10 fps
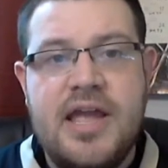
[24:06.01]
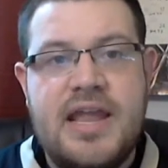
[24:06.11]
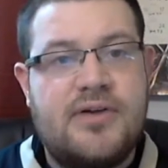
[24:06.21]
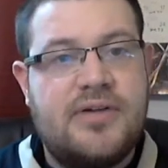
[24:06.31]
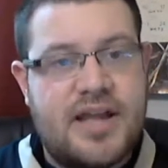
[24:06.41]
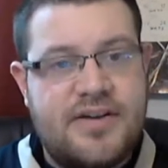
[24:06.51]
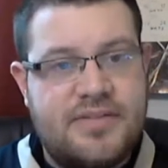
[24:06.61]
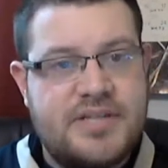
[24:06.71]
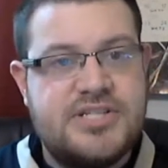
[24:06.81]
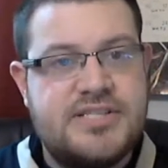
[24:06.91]
Now, like I
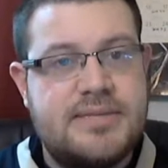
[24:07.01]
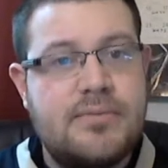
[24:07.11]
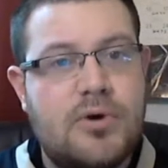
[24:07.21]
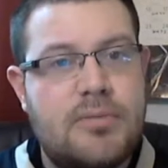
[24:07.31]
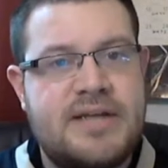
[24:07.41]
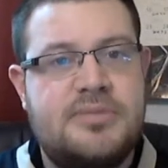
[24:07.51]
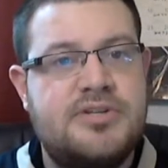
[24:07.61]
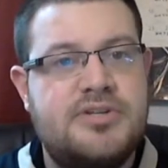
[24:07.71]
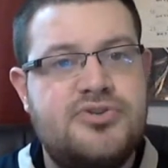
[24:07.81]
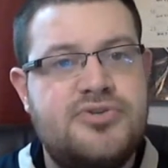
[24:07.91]
mentioned, some quarterbacks are
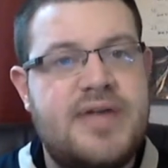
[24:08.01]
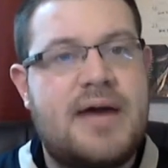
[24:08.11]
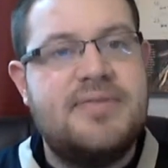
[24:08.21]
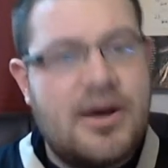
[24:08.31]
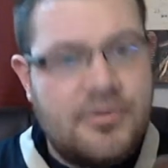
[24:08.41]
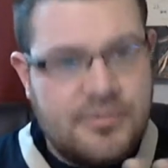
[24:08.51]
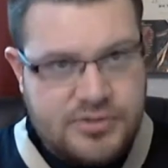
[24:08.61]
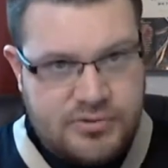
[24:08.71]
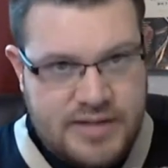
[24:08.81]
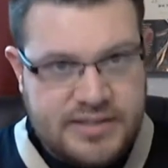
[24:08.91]
able to do that without
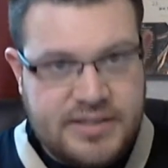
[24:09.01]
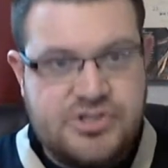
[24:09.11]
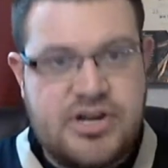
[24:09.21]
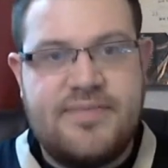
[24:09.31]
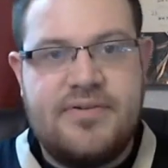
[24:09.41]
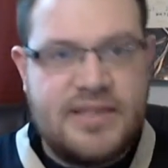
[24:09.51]
directing the traffic.